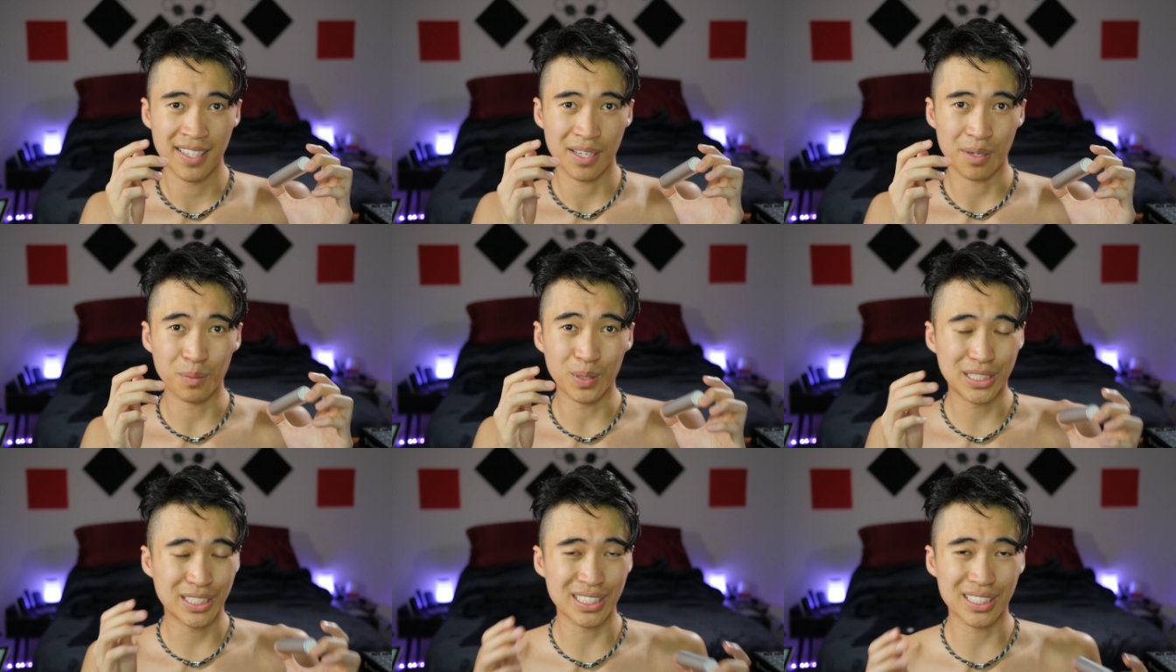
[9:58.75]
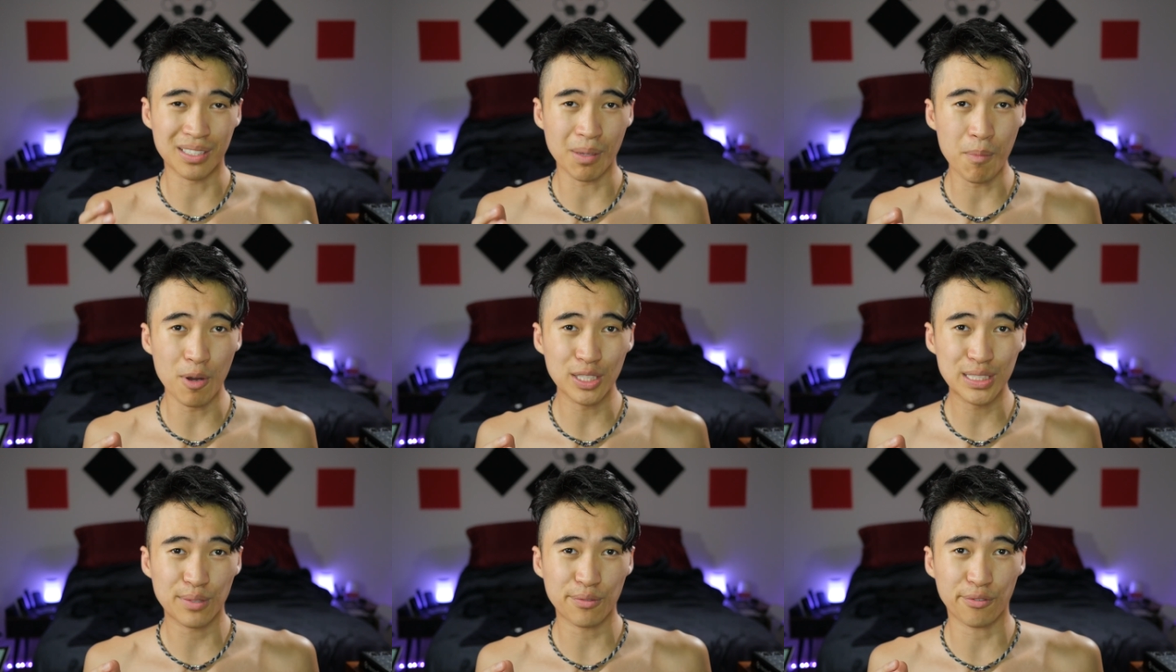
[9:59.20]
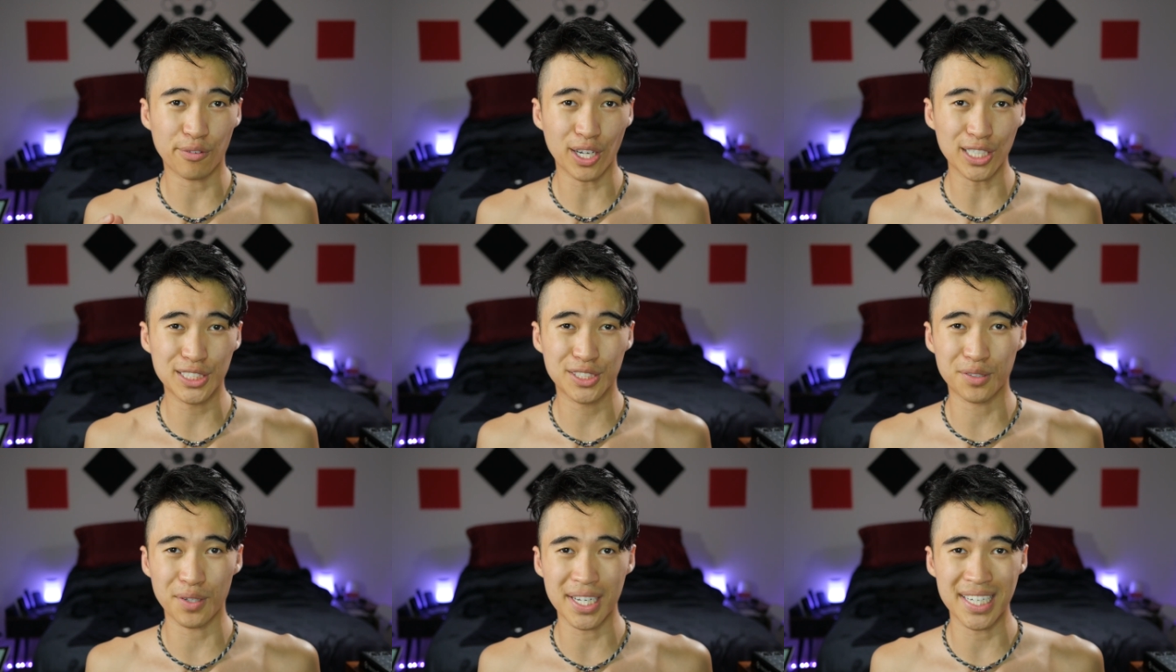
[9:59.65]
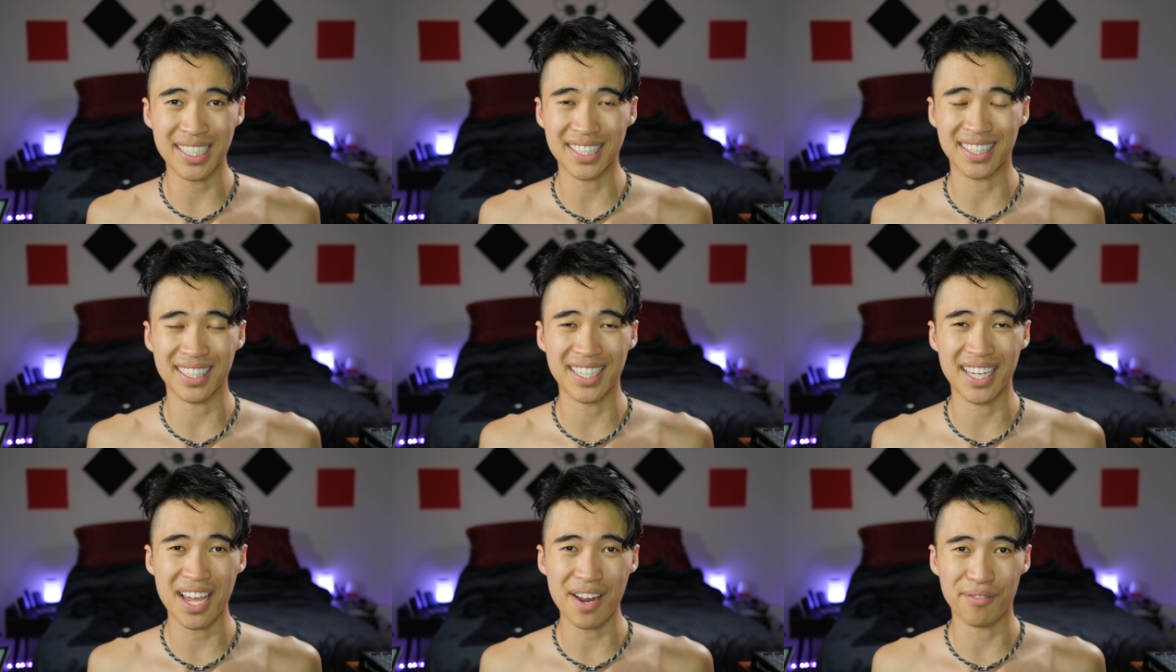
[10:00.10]
which is the most frustrating
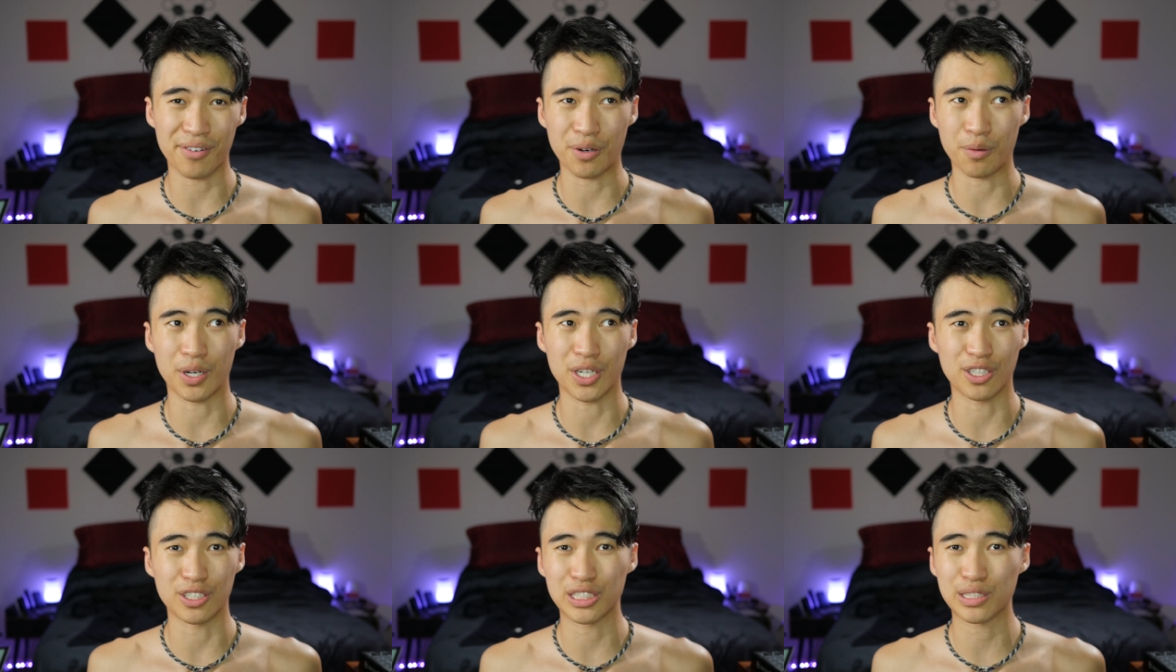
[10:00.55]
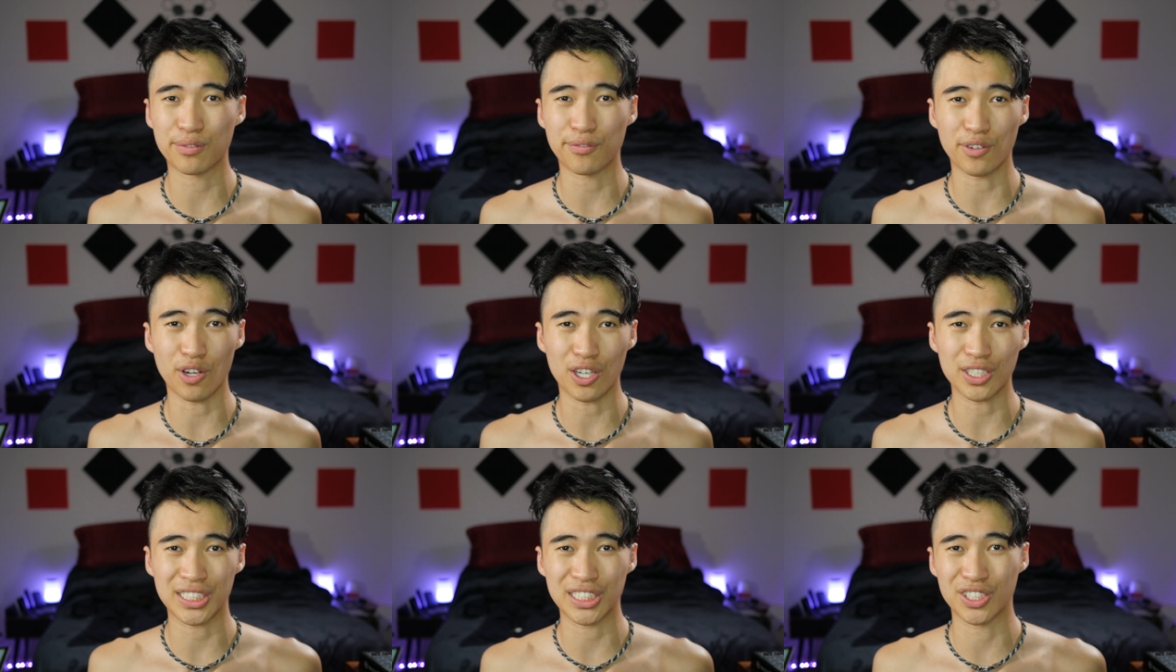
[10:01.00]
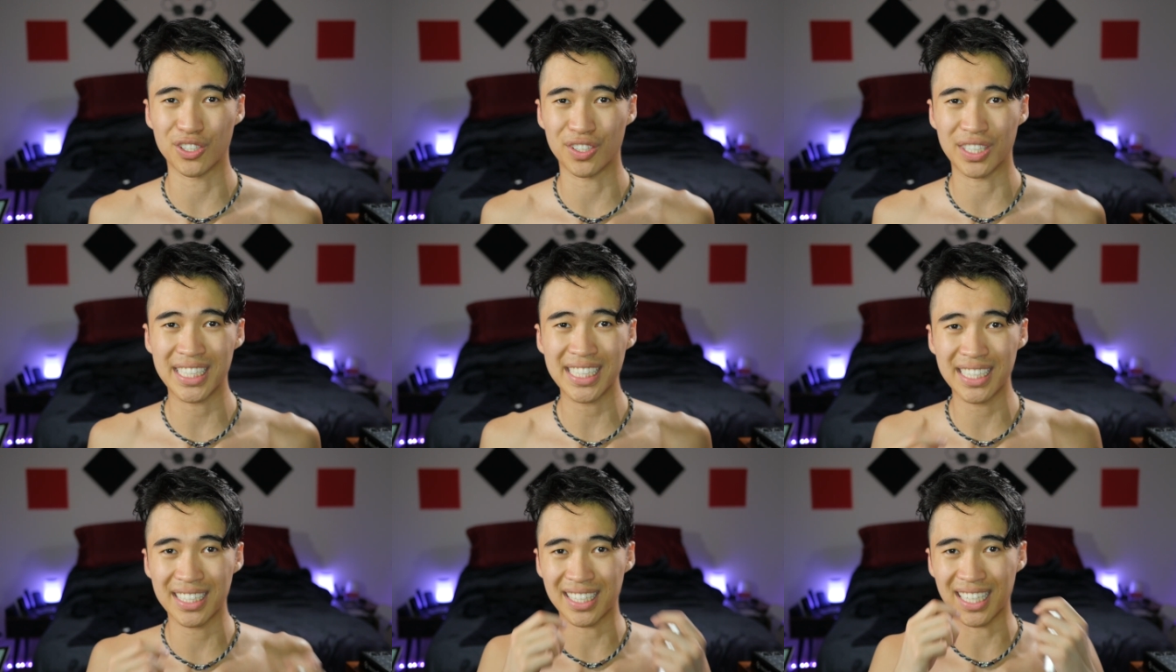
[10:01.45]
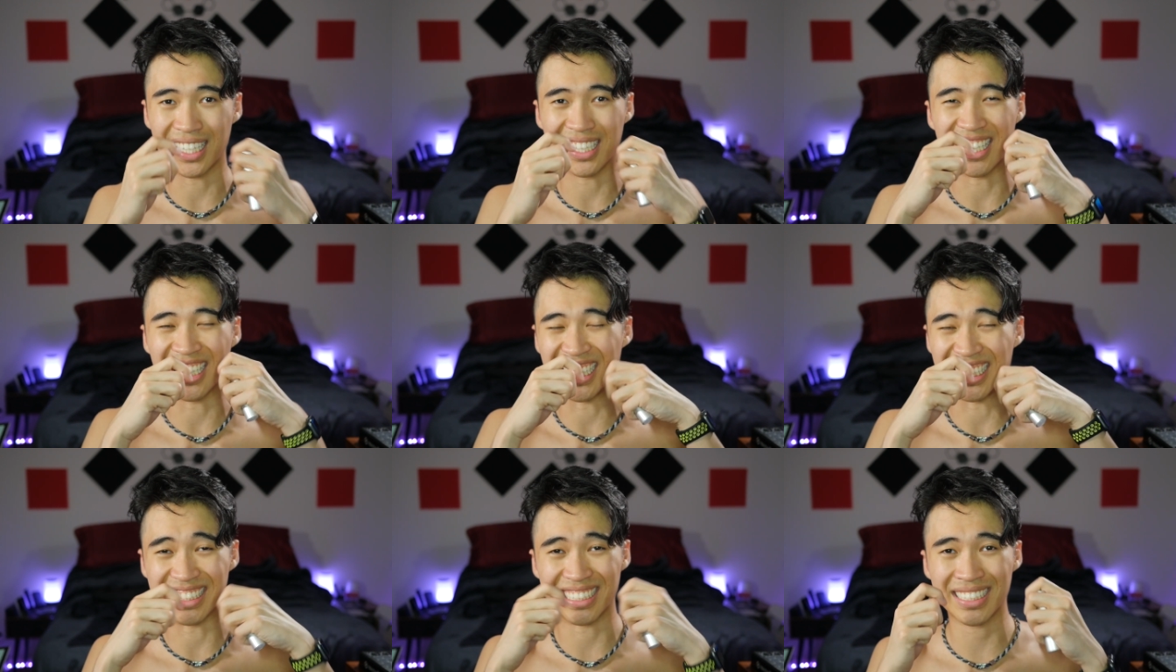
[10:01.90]
thing ever when you're just flossing your teeth and
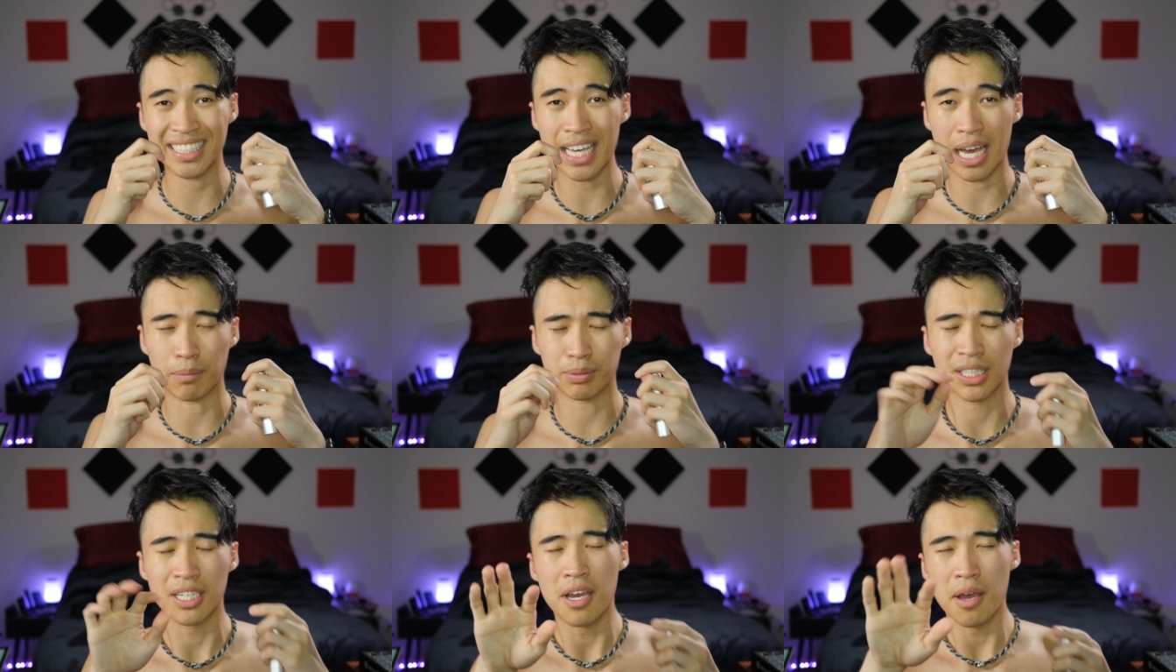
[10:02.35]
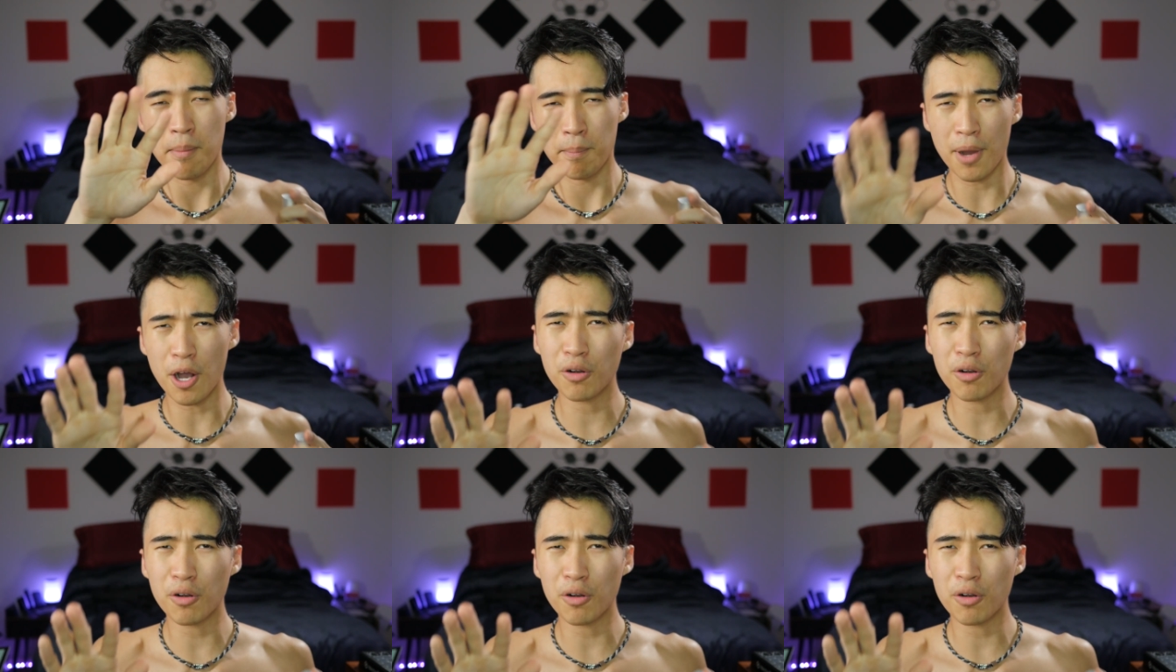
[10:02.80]
then it snaps. But